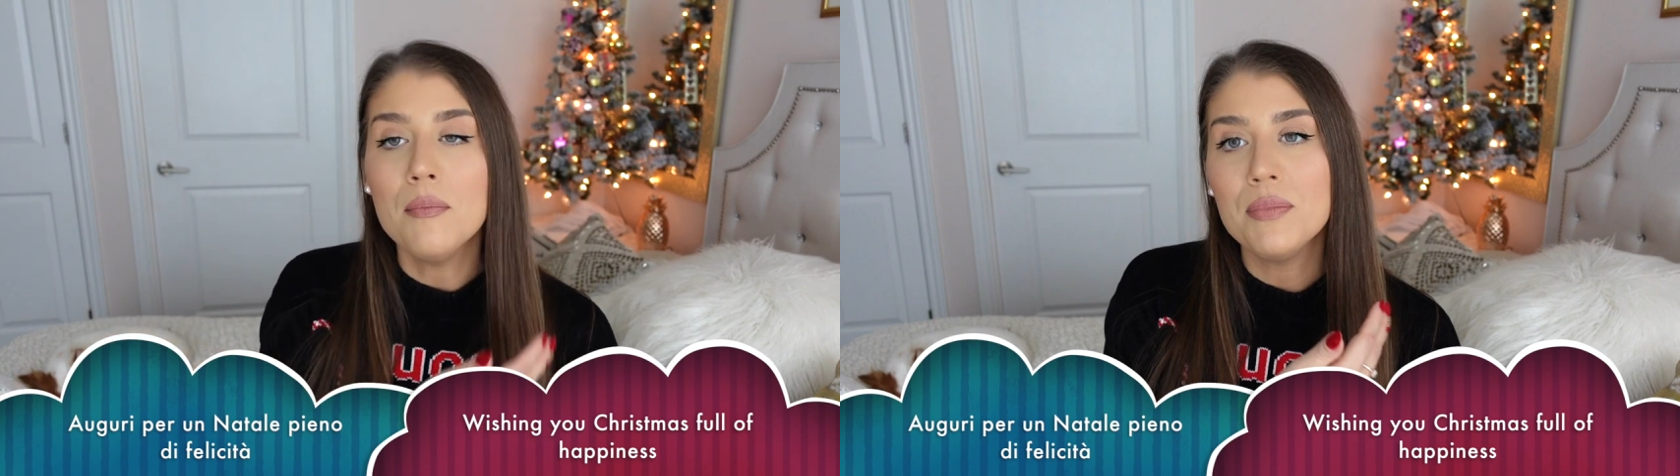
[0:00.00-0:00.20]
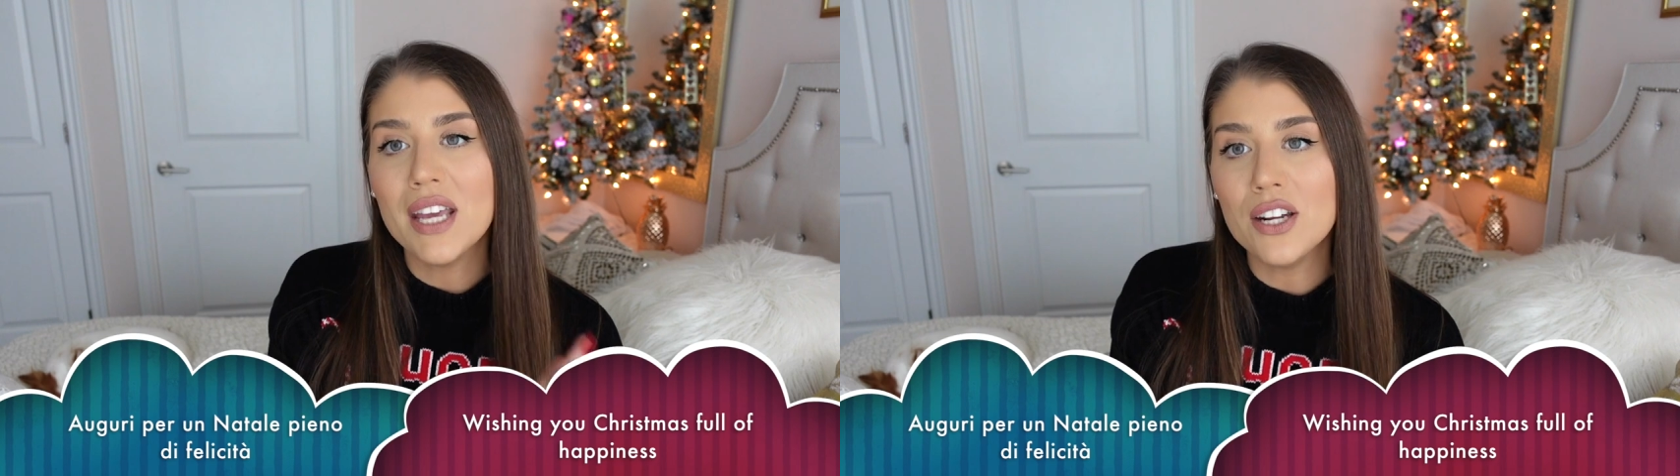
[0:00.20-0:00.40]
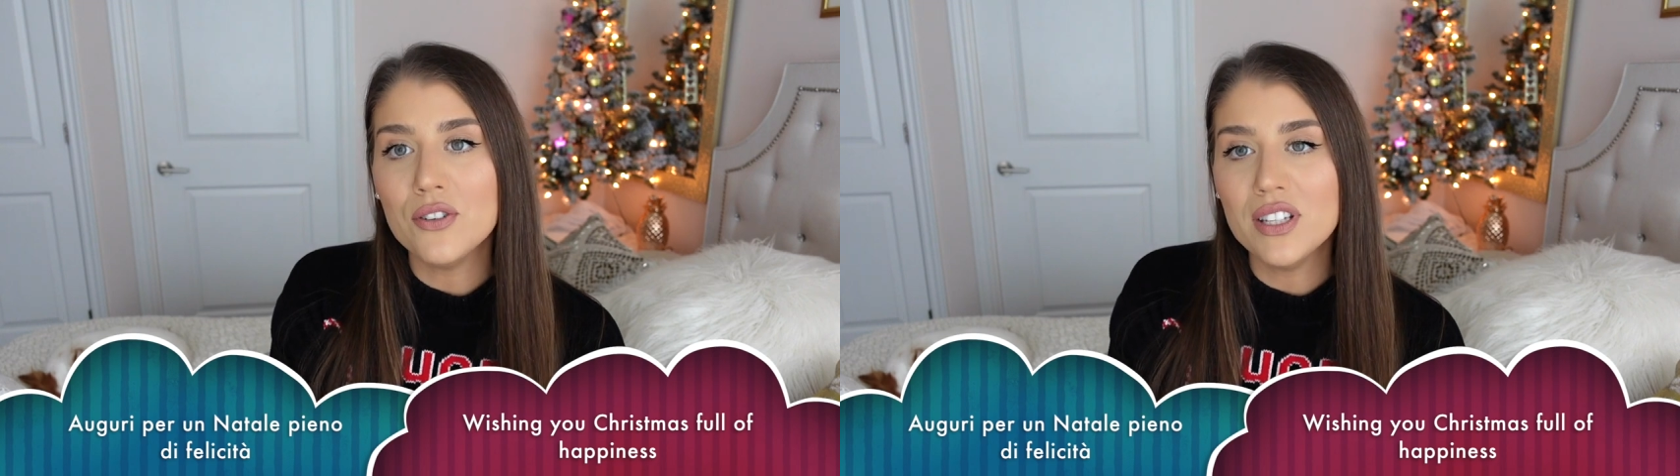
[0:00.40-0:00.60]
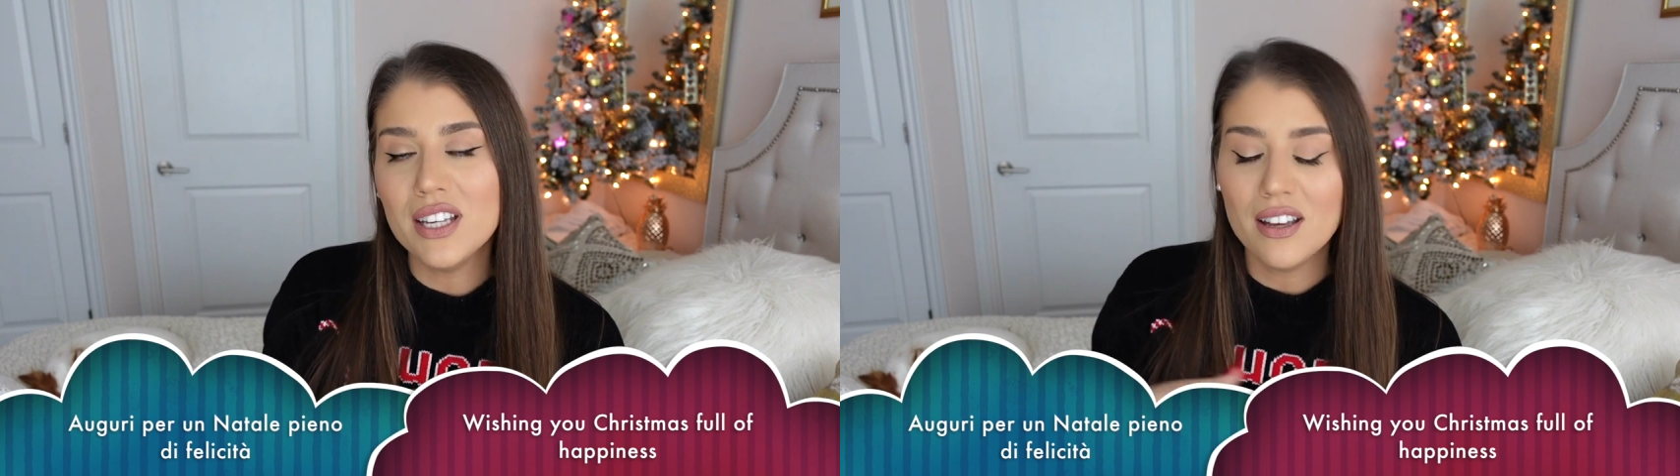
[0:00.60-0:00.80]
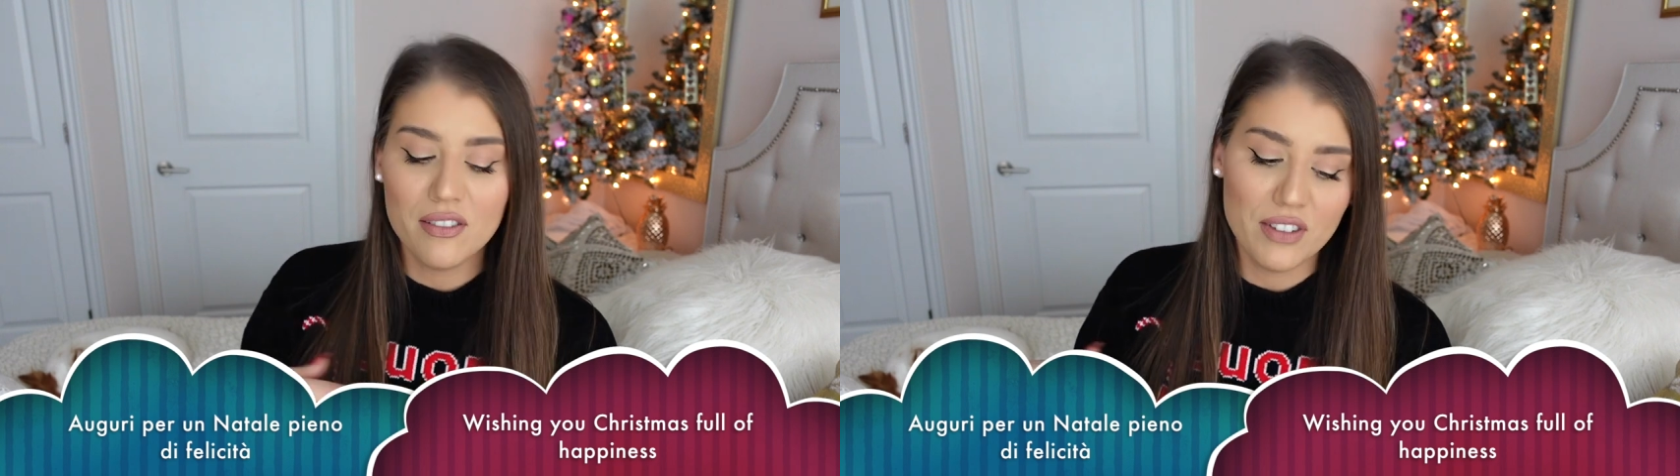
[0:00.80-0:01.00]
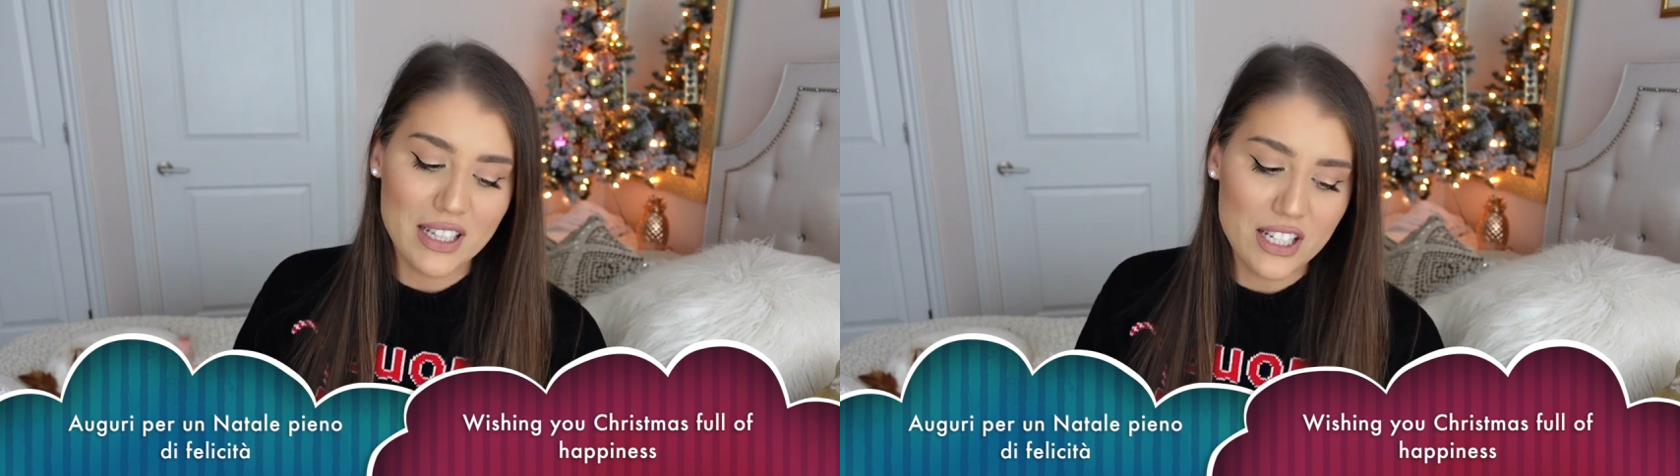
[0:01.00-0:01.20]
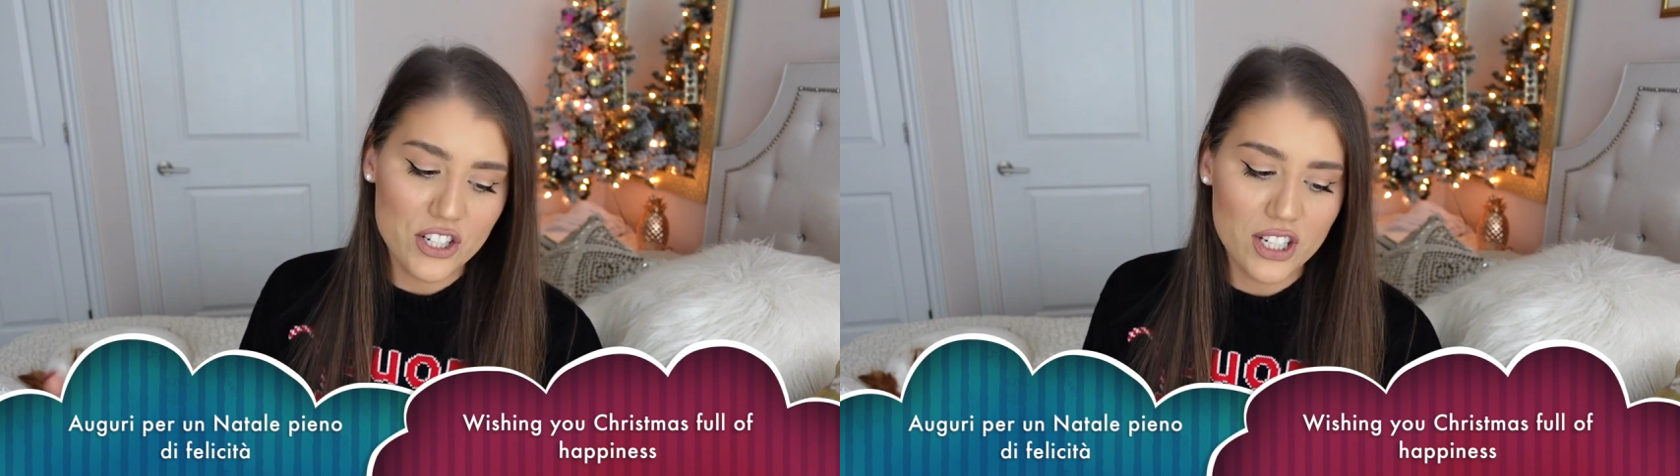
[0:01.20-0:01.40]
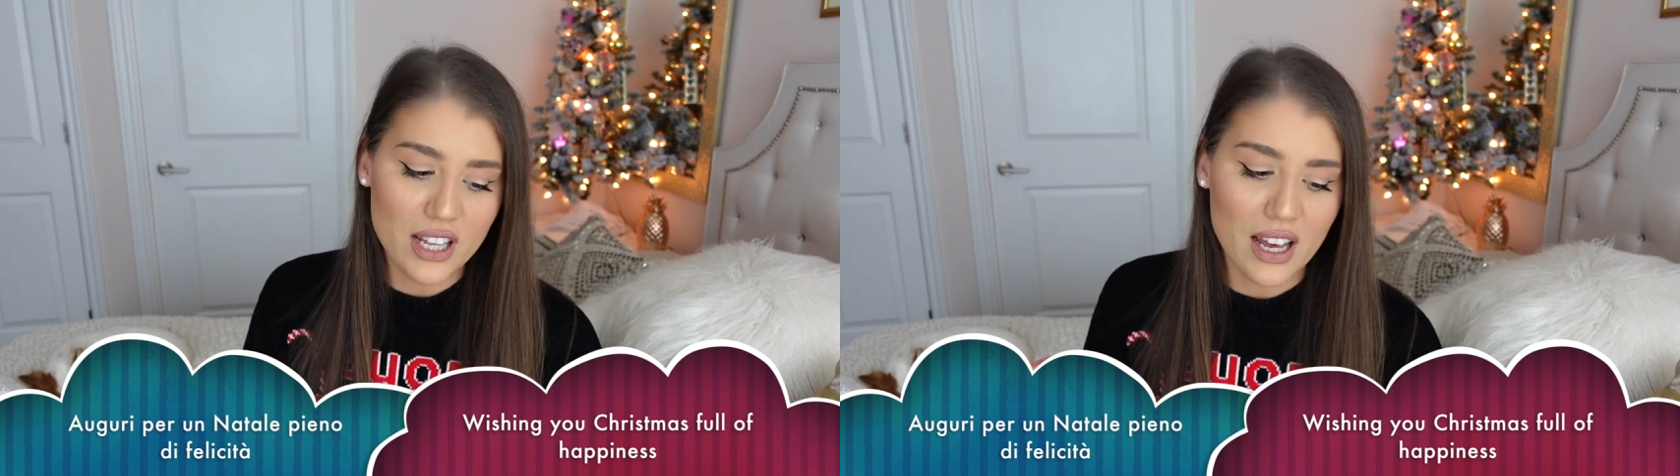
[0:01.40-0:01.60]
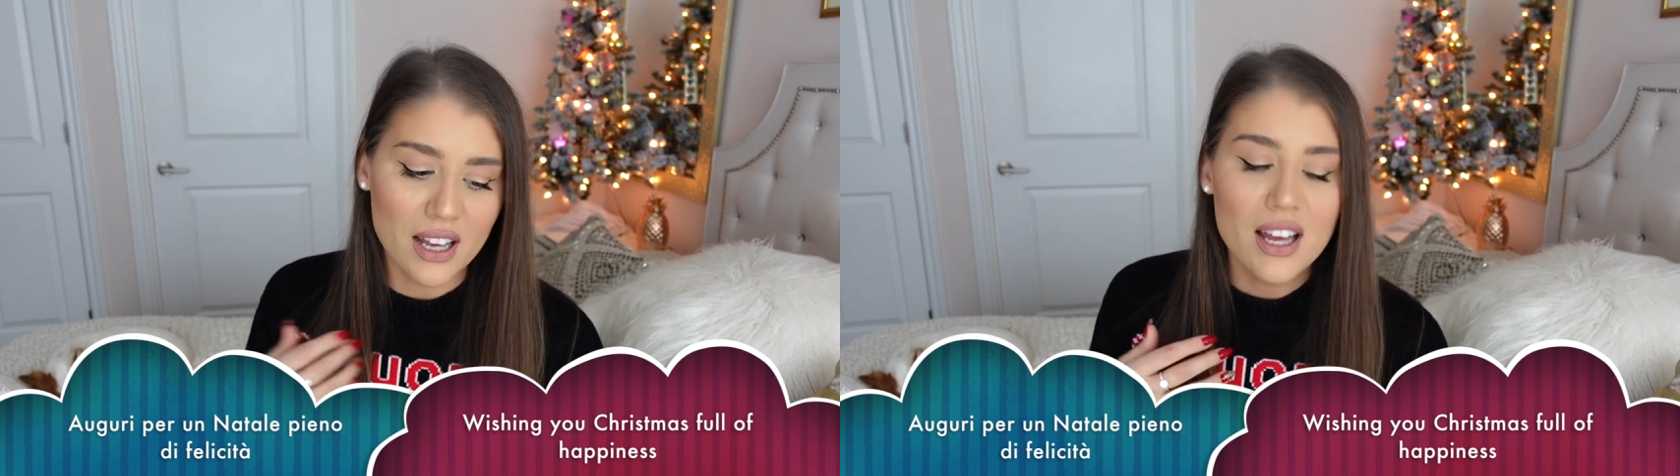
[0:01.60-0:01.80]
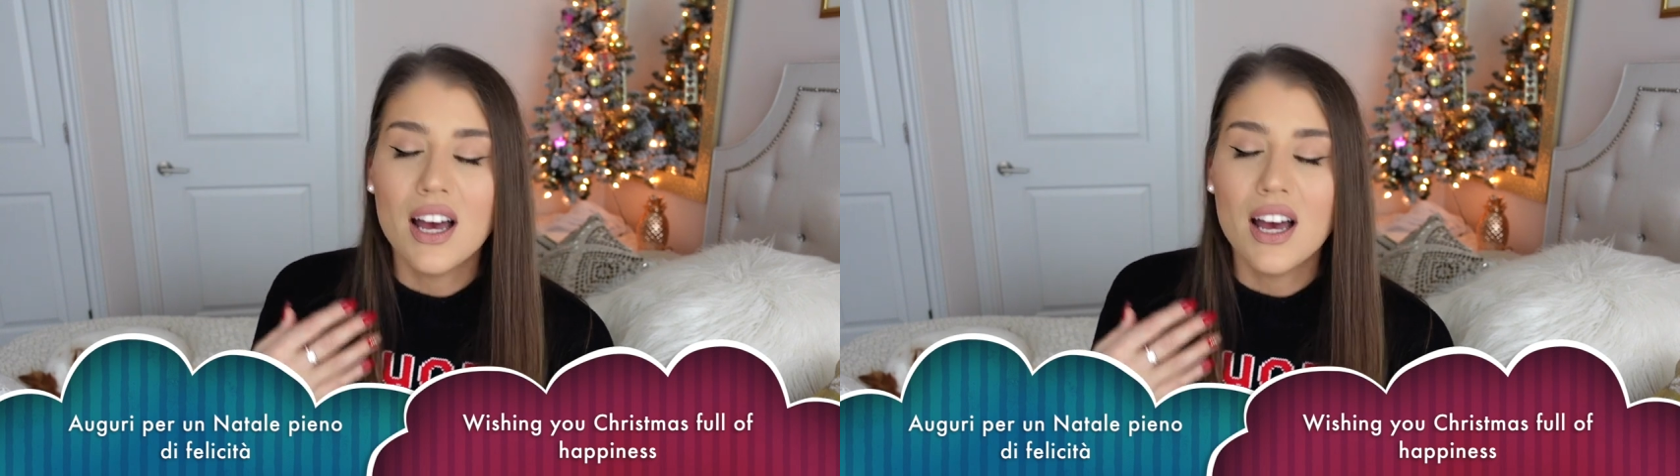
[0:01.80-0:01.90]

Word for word: Pieno di felicità.